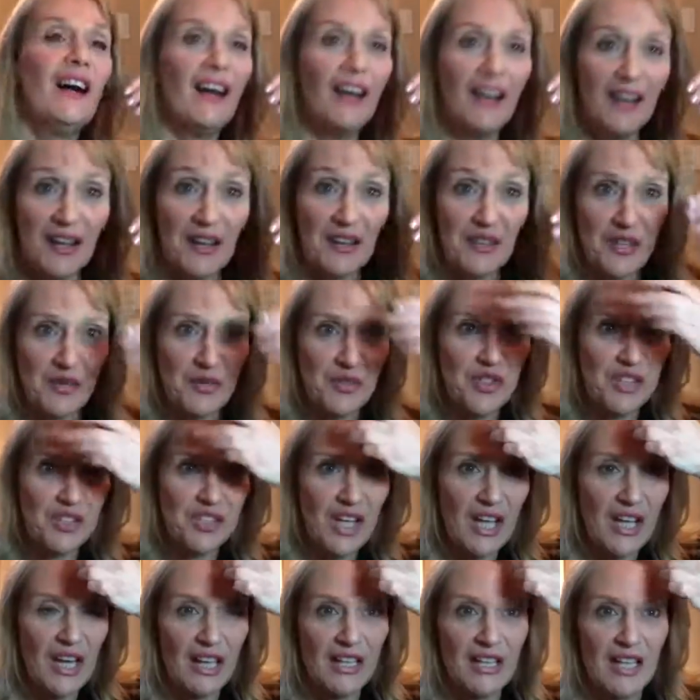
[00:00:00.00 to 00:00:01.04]
I was just
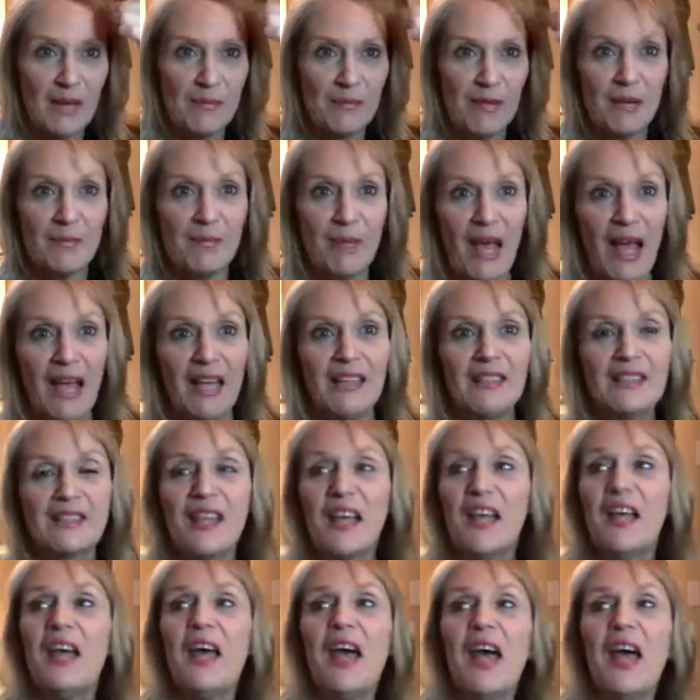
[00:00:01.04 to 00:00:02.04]
saying, I cut my bangs,